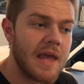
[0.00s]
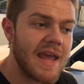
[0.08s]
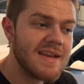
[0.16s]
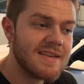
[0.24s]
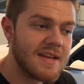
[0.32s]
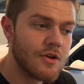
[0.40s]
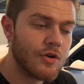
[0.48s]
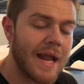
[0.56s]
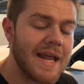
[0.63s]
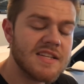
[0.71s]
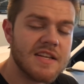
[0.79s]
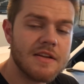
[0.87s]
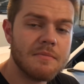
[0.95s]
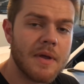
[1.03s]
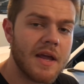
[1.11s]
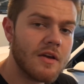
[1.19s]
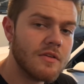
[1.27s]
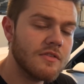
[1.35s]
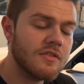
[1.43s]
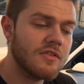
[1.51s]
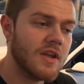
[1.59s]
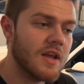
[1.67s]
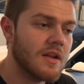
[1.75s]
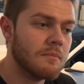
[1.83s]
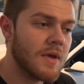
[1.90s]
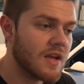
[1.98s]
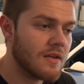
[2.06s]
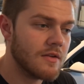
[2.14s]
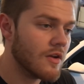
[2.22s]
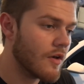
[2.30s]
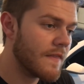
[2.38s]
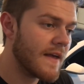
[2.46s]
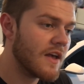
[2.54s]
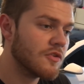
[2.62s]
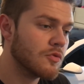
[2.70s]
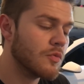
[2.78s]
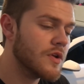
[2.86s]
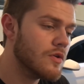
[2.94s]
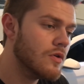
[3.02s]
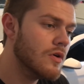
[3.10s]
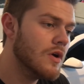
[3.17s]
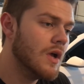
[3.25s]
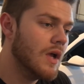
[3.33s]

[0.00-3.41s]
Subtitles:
18 or 19 pounds and make, you know, 1,000 wheel.